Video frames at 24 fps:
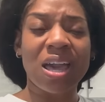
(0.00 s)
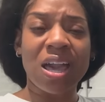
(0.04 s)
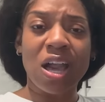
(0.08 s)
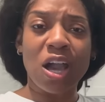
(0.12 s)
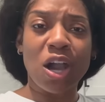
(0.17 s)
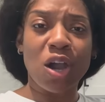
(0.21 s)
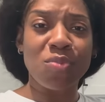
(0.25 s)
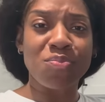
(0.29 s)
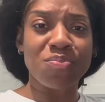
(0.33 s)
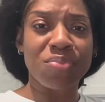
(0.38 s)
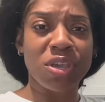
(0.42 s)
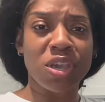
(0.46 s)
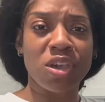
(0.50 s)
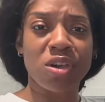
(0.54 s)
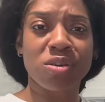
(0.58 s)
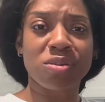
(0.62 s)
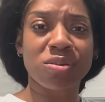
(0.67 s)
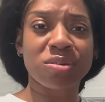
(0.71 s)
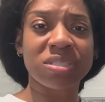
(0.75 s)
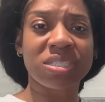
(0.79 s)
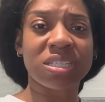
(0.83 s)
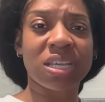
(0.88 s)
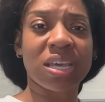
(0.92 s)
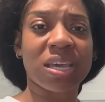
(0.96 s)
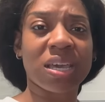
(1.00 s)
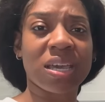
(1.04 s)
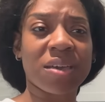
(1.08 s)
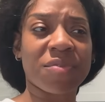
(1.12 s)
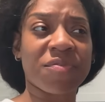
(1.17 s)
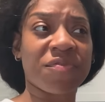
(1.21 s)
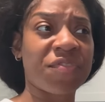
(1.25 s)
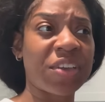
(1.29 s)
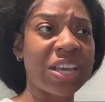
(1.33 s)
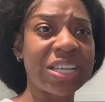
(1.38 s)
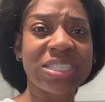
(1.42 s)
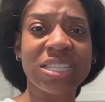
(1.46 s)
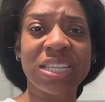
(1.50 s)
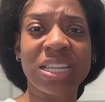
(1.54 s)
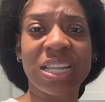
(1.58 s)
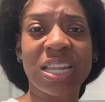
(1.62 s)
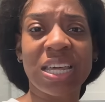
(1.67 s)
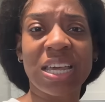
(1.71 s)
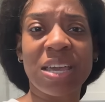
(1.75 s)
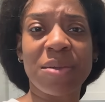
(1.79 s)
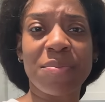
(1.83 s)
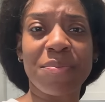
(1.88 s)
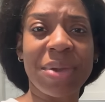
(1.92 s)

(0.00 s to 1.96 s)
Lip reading: abusing, physically,